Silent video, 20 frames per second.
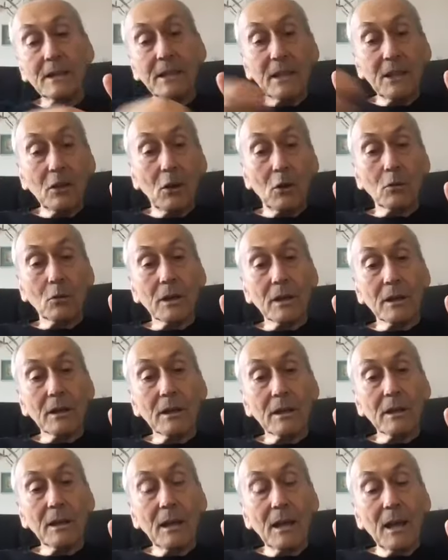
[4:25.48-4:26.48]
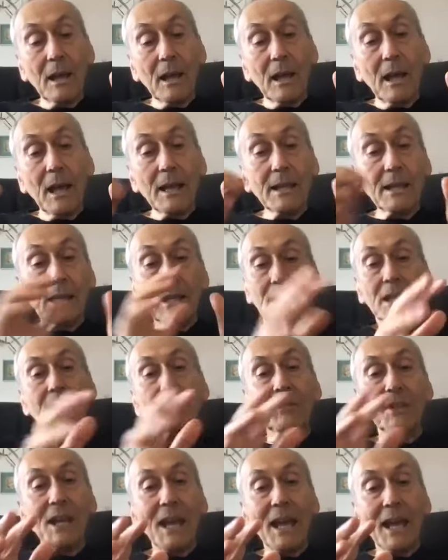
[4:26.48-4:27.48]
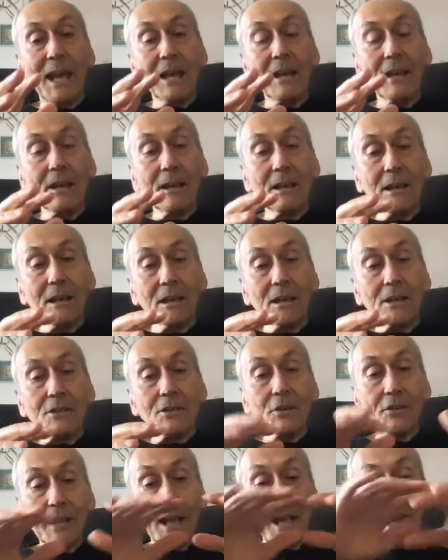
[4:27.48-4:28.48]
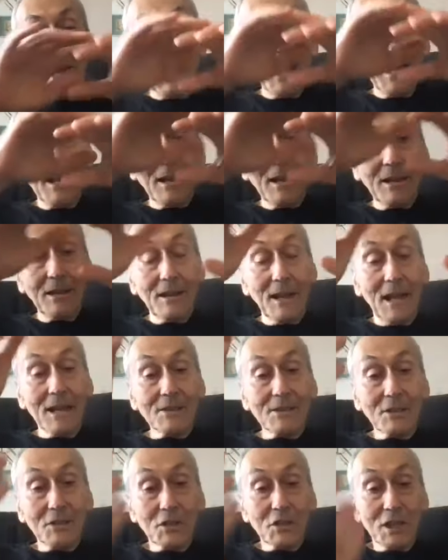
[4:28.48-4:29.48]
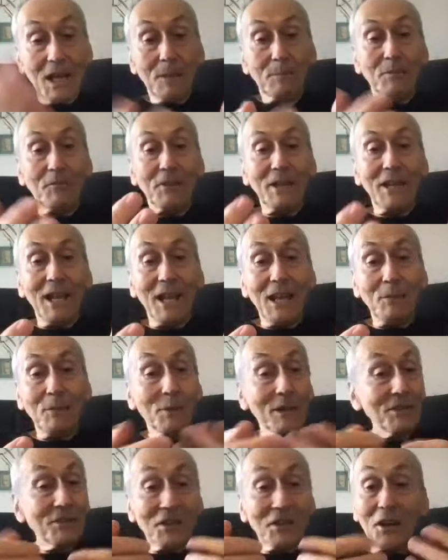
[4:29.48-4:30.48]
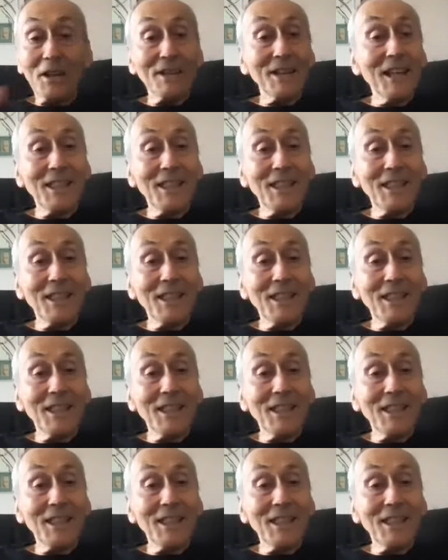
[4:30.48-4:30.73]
and the yolk, and then leave the egg. So the egg has the shape of an egg, but it's got